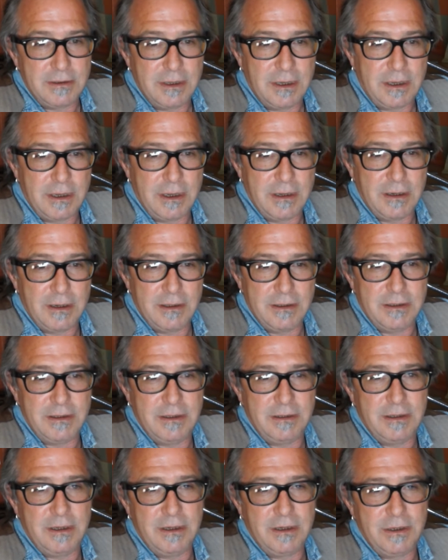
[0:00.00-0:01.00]
again,
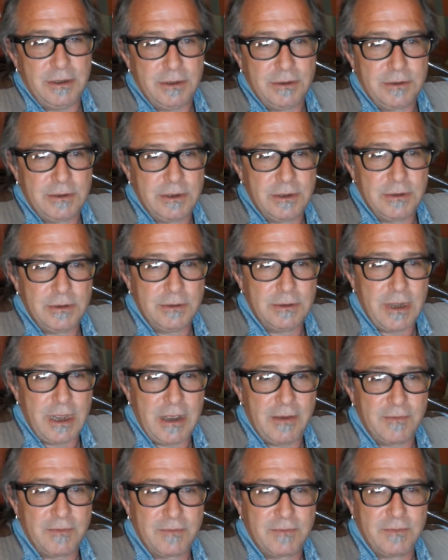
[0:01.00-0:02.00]
you do
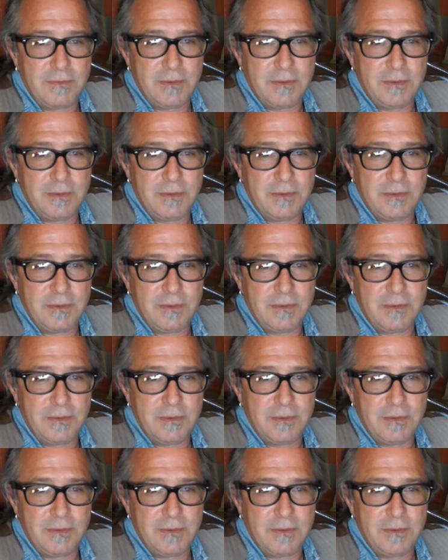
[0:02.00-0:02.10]
have